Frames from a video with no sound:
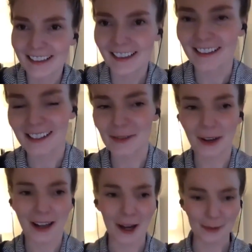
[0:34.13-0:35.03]
This is
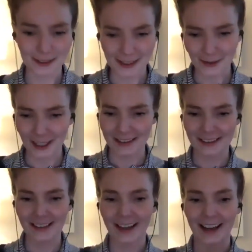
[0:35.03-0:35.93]
what happens
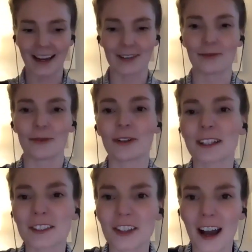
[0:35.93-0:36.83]
when I'm
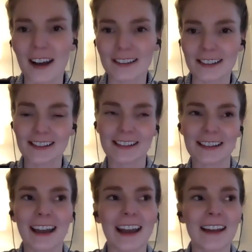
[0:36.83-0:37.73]
really jazzed
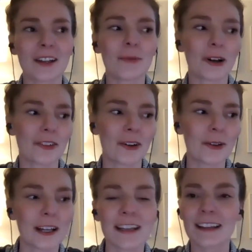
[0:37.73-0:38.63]
and I'm
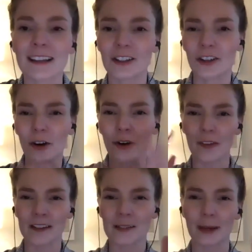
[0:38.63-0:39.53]
also like, on
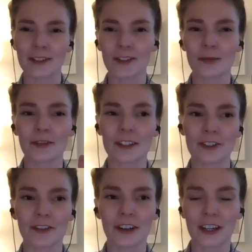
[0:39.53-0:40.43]
that spectrum of
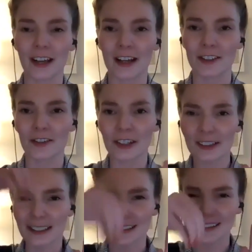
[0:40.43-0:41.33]
introvert and extrovert,
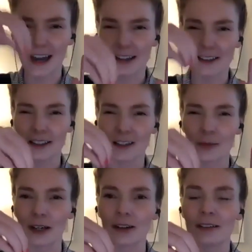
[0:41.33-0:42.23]
like exactly in the
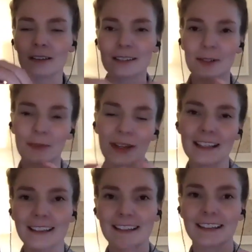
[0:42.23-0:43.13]
middle. So I'm
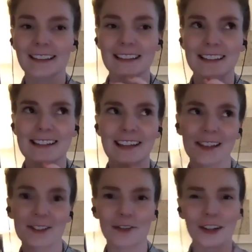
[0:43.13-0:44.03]
like this
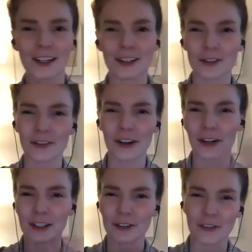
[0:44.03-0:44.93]
extroverted introvert
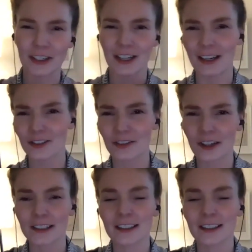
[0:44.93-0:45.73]
or introverted extrovert.